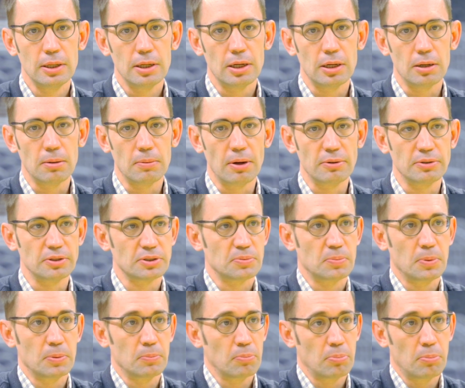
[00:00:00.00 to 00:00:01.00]
Um, I've just
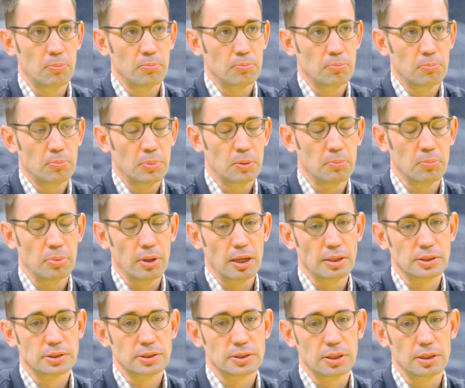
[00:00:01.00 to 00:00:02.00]
been been
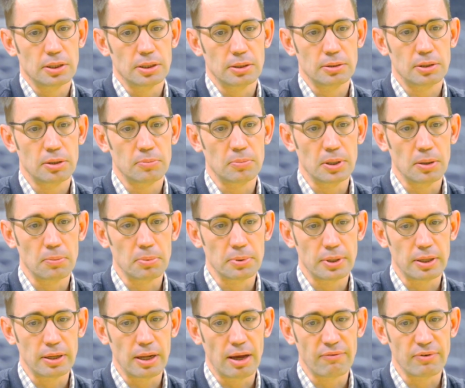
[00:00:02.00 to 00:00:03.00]
blessed to to be able
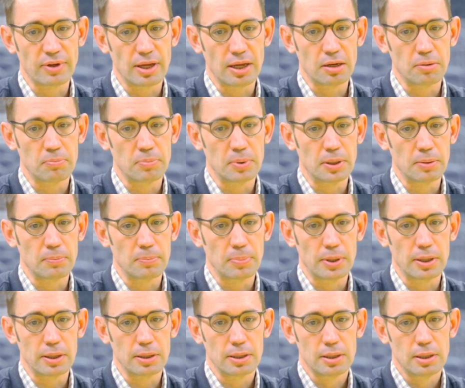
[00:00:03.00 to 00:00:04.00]
to navigate a bit,
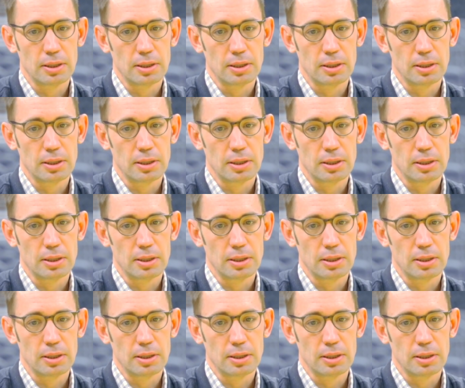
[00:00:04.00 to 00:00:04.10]
but.